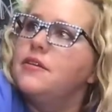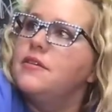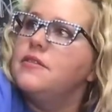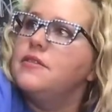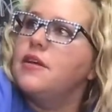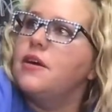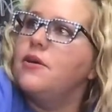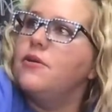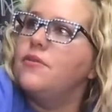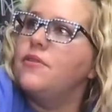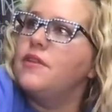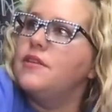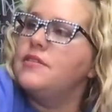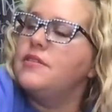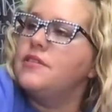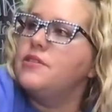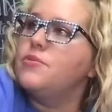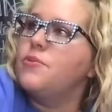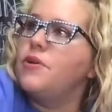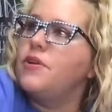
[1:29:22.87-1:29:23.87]
So this
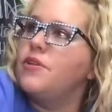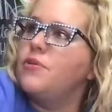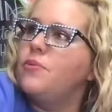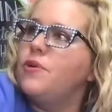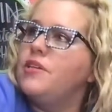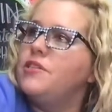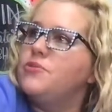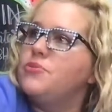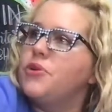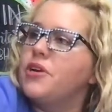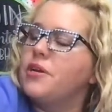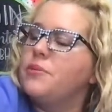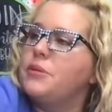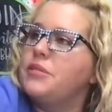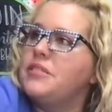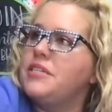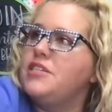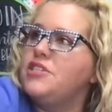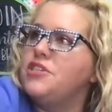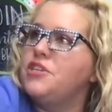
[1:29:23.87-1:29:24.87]
is one of the ones we're going to be
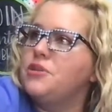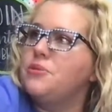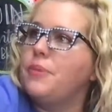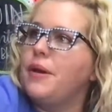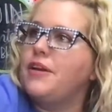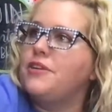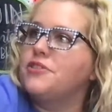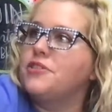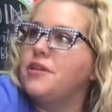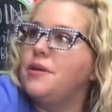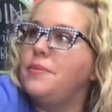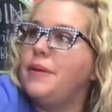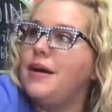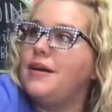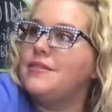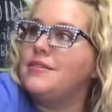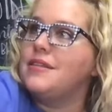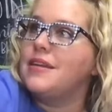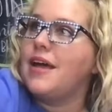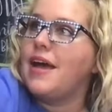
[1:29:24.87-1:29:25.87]
teaching in the Painters
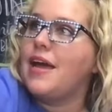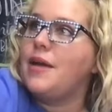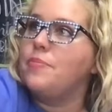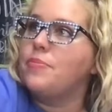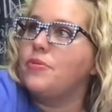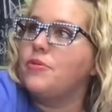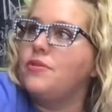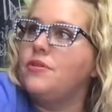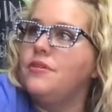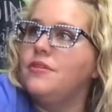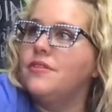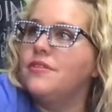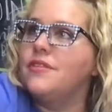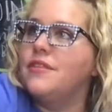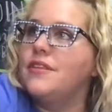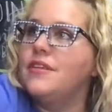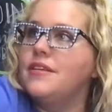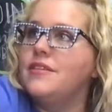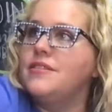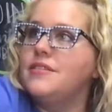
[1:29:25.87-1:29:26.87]
Clubhouse in April.
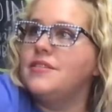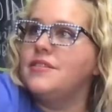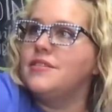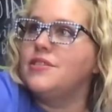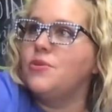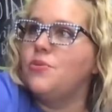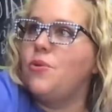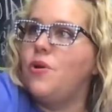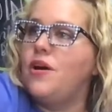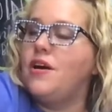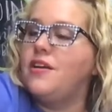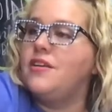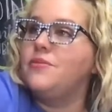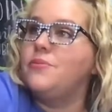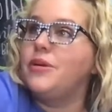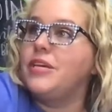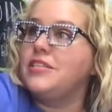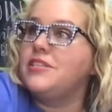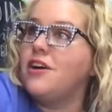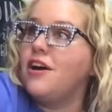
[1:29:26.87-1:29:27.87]
This is the one
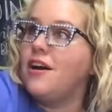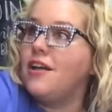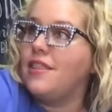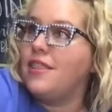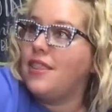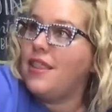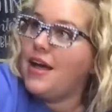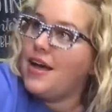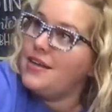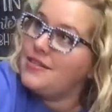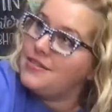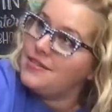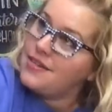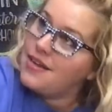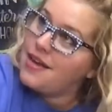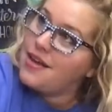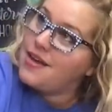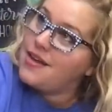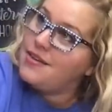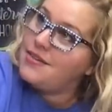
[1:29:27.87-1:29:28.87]
we taught last
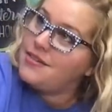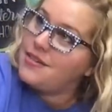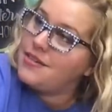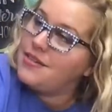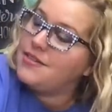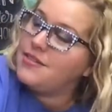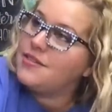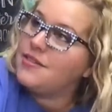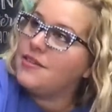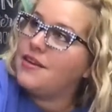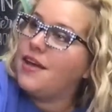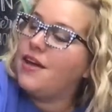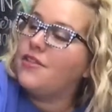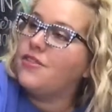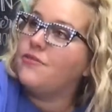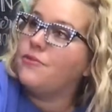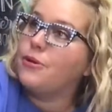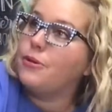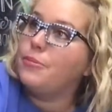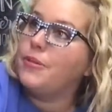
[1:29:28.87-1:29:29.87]
night. It's now
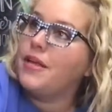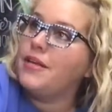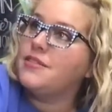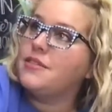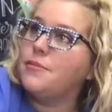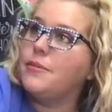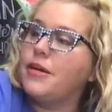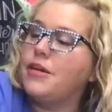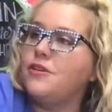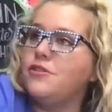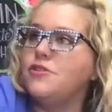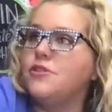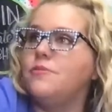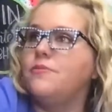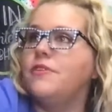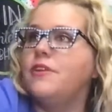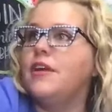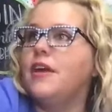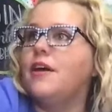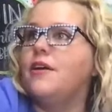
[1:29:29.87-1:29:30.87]
the replays on my YouTube
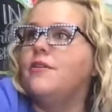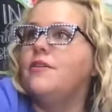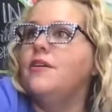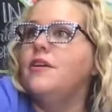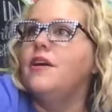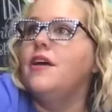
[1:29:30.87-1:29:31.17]
video.